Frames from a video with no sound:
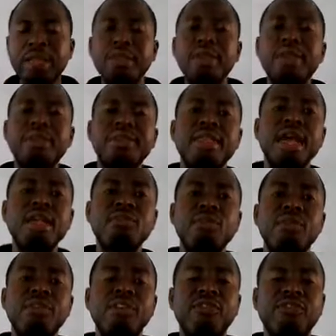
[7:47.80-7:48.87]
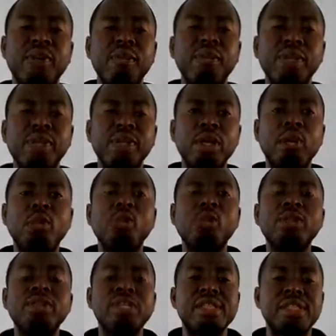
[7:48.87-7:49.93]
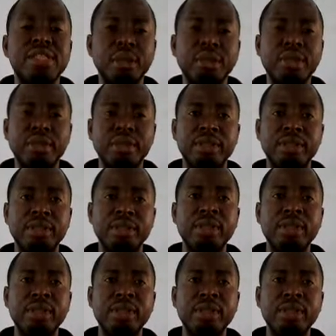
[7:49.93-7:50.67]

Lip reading: The size of the family would determine